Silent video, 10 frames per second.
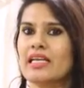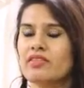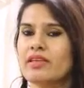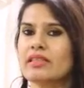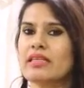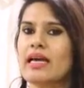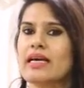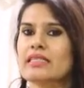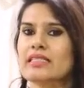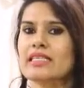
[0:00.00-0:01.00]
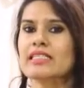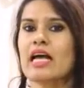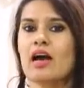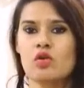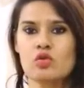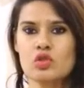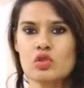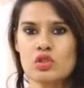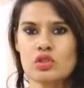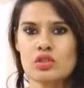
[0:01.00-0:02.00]
11th and 6th
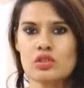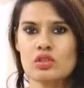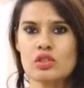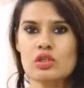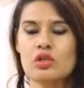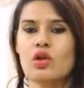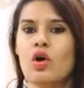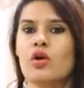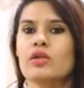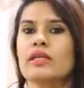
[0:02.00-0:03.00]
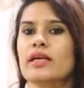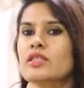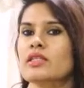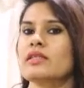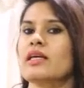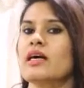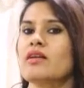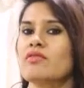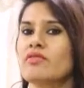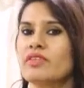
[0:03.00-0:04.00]
house Lord
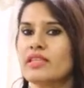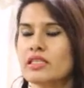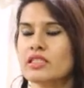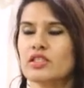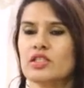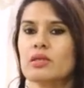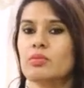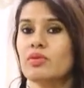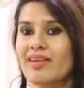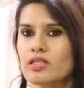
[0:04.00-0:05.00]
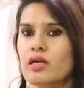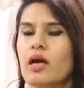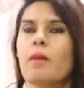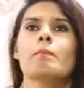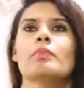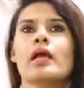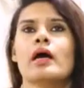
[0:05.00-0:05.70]
Nakshatra, Venus Nakshatra, Purvashara,